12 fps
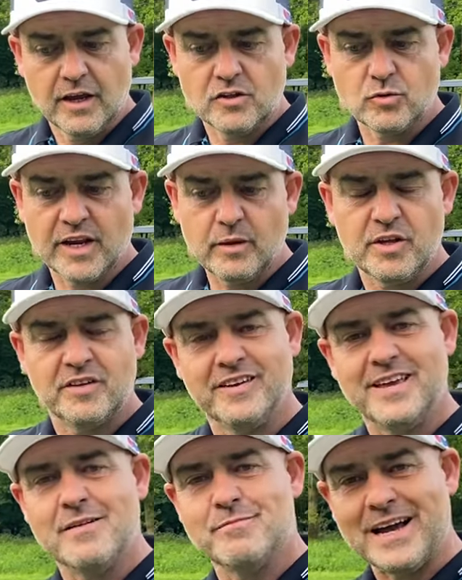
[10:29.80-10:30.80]
to enable you to
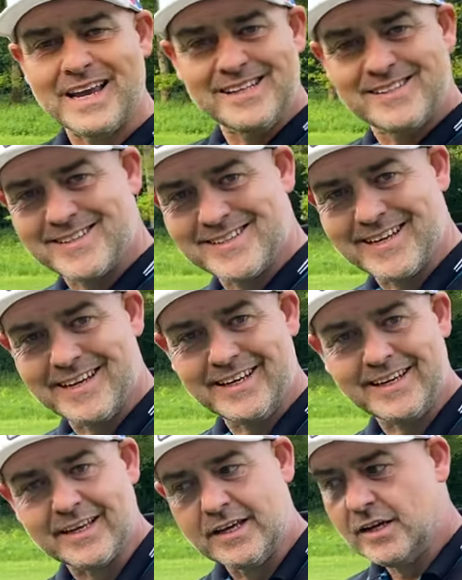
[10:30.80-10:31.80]
get back into
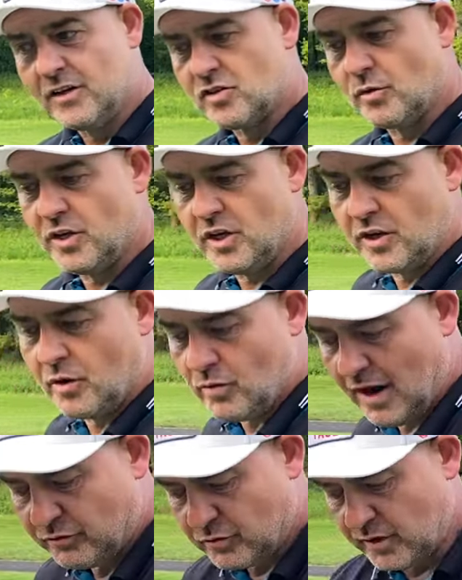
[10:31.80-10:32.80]
sync so that you don't
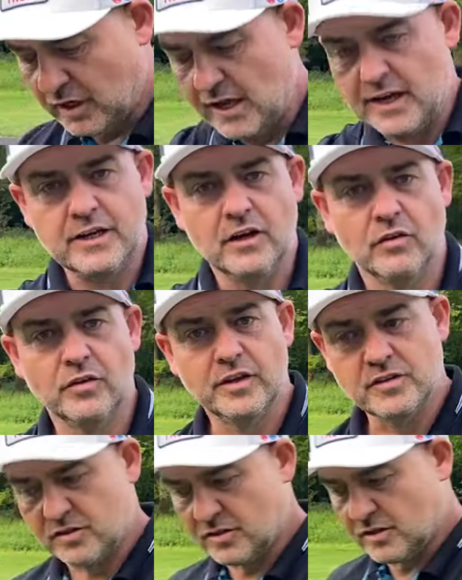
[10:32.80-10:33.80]
have to rely on
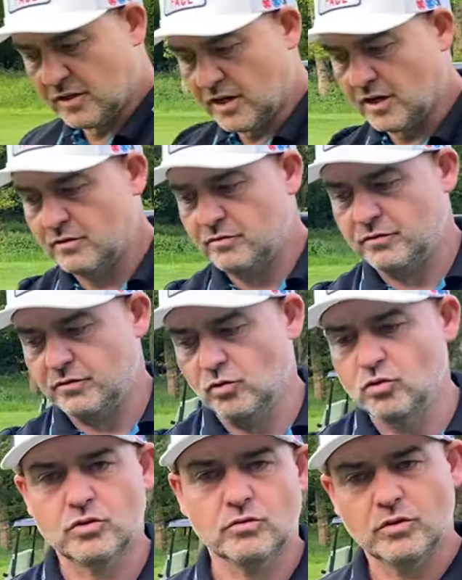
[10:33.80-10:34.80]
this kind of
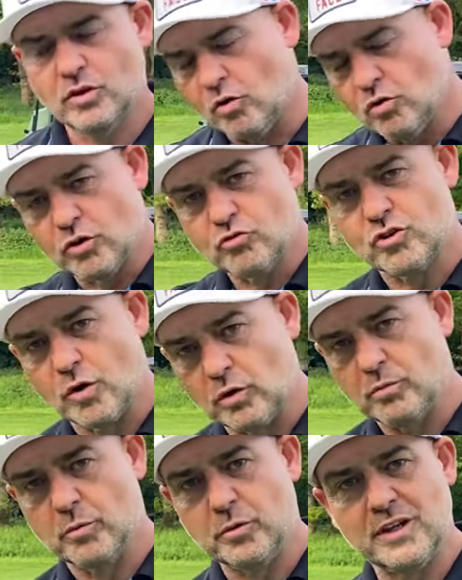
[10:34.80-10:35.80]
not
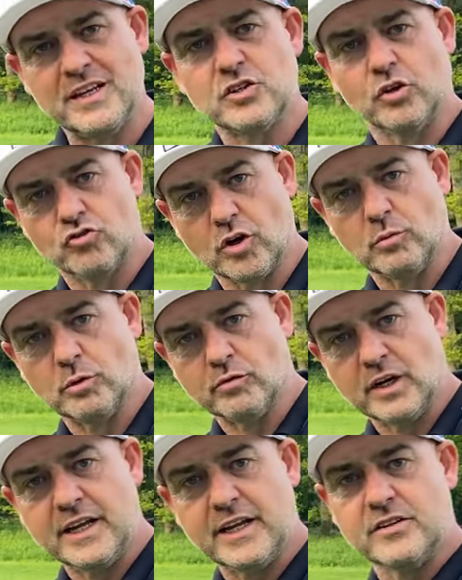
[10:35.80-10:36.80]
uncontrollable but less controllable
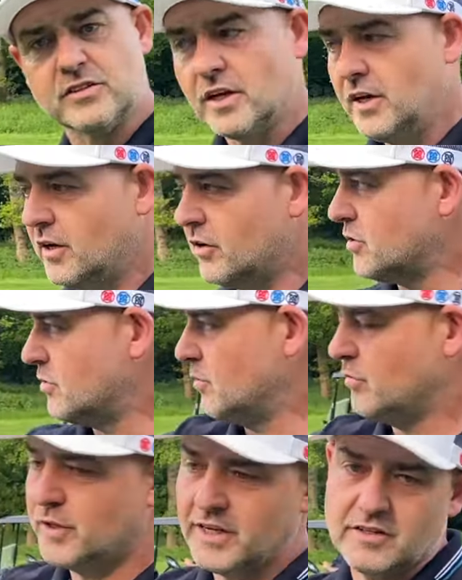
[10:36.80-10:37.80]
release? Because
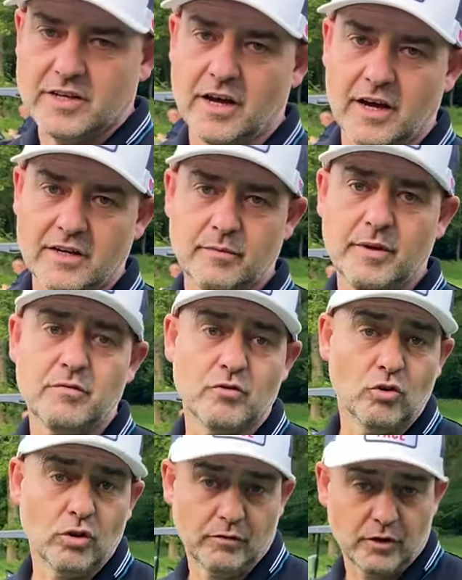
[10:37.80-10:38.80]
for these guys, I mean for
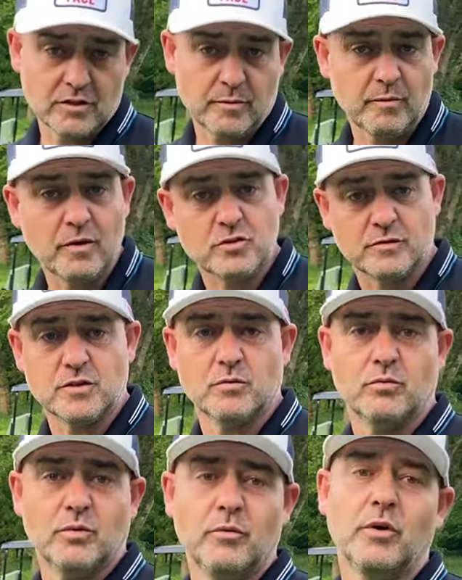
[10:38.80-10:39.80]
all of us, I mean most of us,
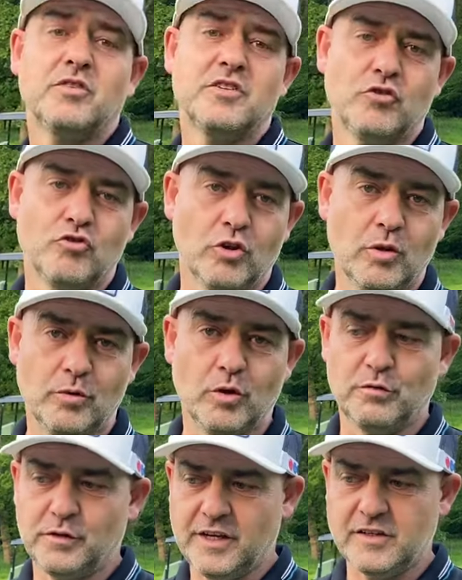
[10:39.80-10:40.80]
we're wanting to draw the ball.
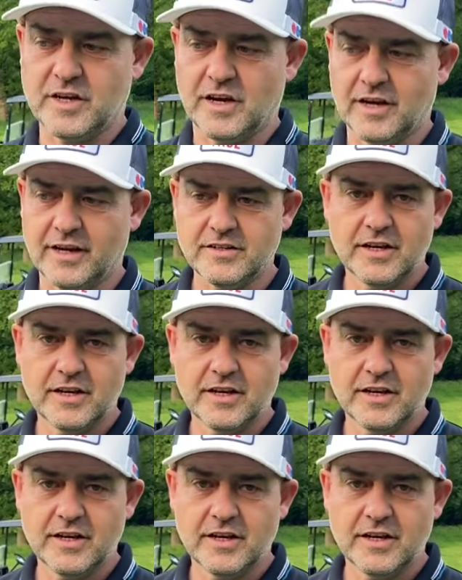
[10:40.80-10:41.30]
For these guys,